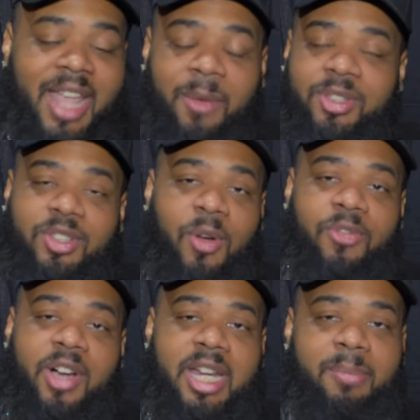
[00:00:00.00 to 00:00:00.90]
was so
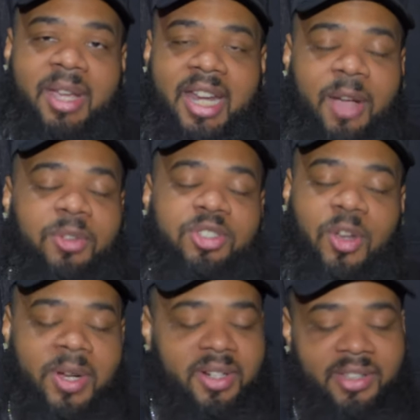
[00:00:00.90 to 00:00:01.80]
funny, man. That was
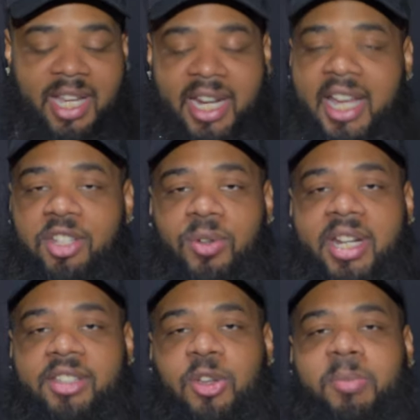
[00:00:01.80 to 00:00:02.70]
so entertaining. I enjoyed
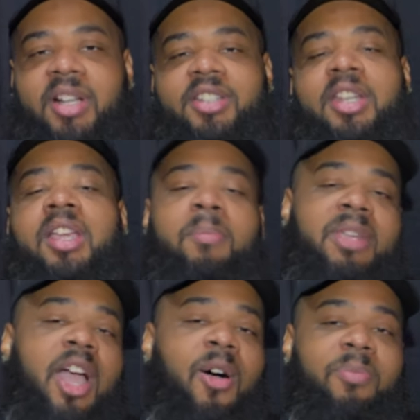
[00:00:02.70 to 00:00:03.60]
that so much. But
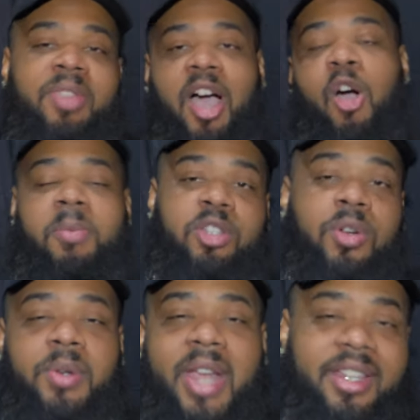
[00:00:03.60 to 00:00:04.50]
yo, I hope you
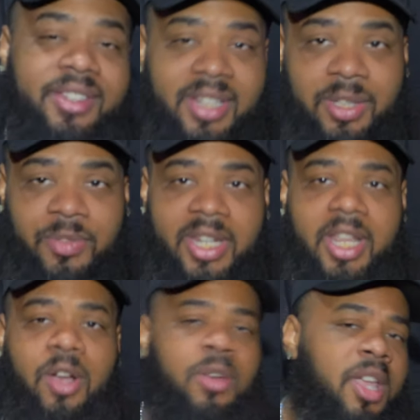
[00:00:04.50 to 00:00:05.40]
enjoyed the reaction to this
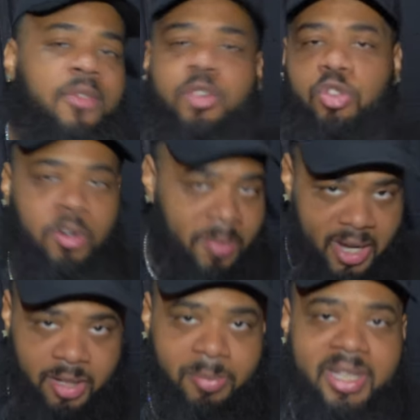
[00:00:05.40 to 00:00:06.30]
video. If you enjoyed my
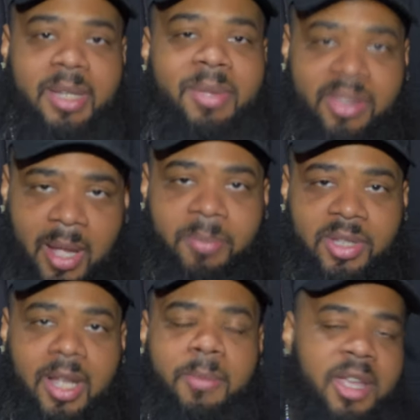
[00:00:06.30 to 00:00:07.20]
reaction, please give me a thumbs
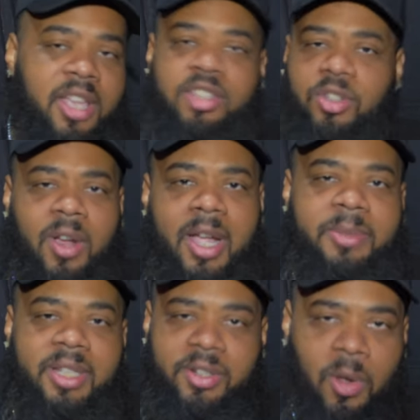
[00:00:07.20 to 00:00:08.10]
up. Subscribe
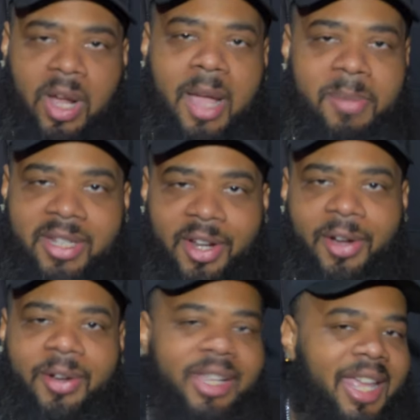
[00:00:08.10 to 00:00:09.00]
to the Dope Guy Big
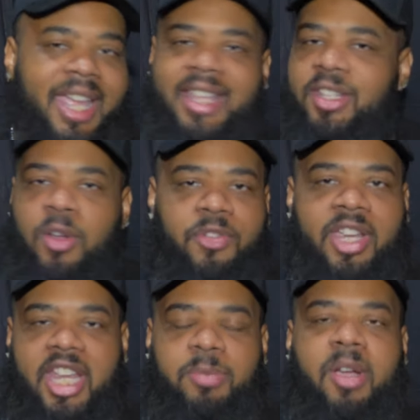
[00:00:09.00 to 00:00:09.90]
Dog. Hit the
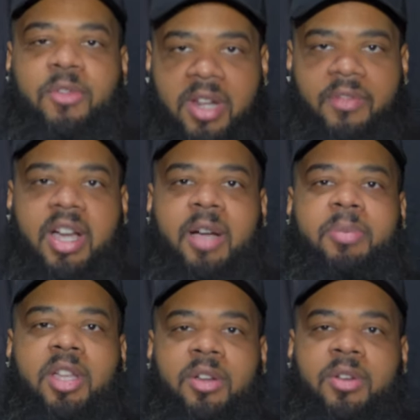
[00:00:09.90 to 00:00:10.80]
notification bell whenever I
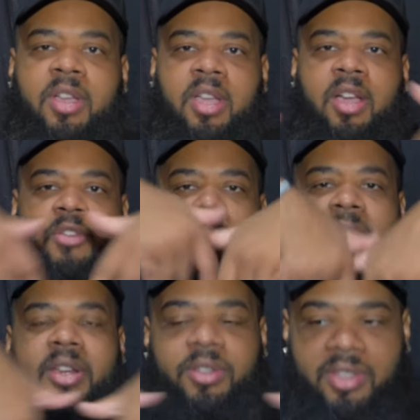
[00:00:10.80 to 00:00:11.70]
upload. Follow me
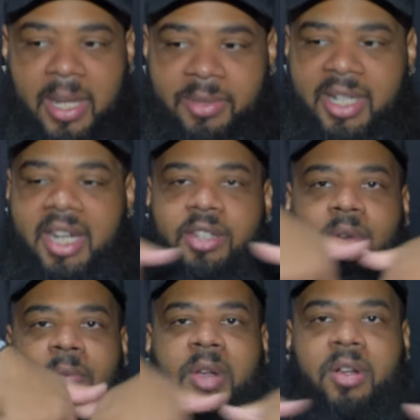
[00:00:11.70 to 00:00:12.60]
right here on Snapchat, the
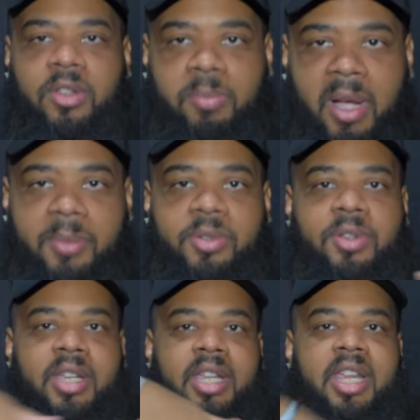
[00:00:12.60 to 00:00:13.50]
Instagram right across the bottom
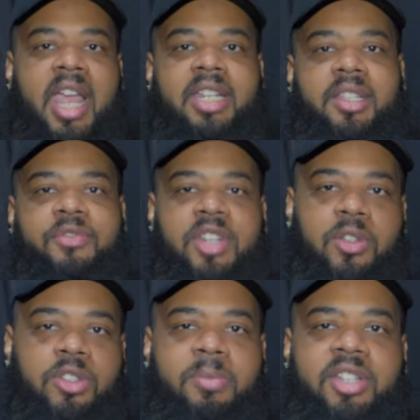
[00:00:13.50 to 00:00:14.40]
screen. Any other
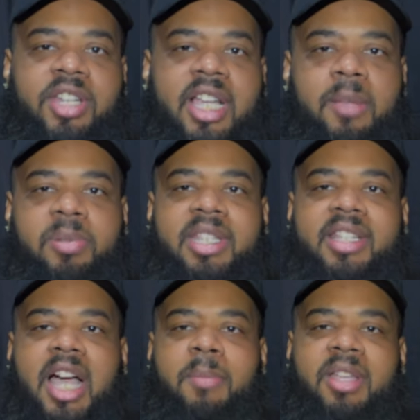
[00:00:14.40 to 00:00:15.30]
videos for me to check out, please
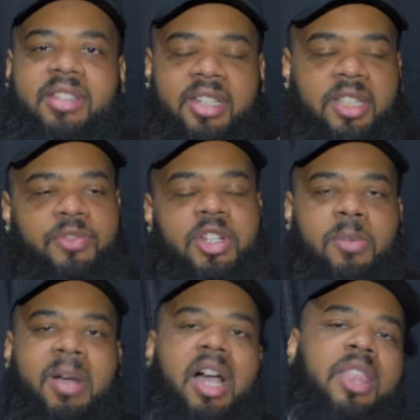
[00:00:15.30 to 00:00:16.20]
comment into this video,
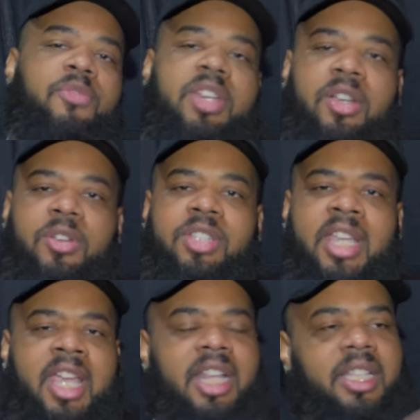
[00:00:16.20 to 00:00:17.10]
my other videos,
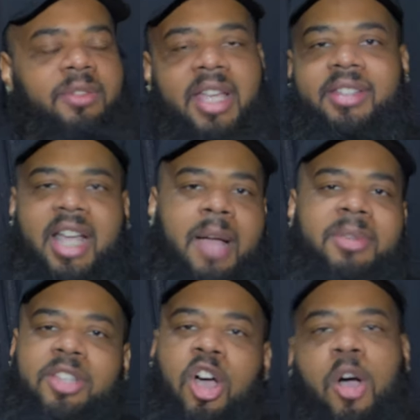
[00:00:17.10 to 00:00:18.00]
and leave likes and
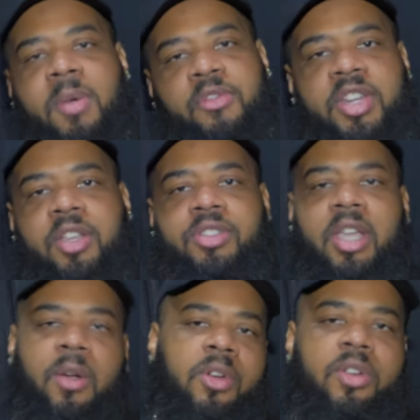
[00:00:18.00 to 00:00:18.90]
comments on all my videos to
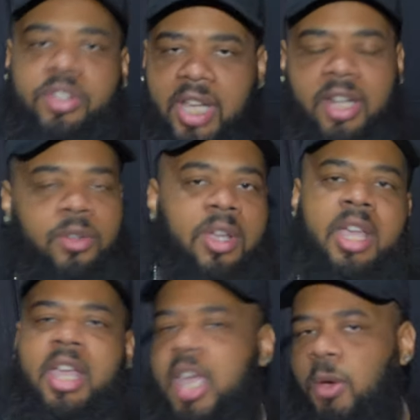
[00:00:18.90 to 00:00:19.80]
help grow the channel,
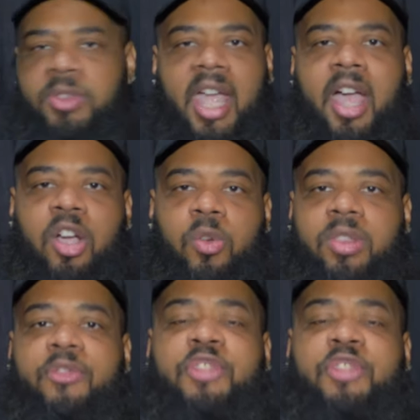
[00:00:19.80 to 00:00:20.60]
help the algorithm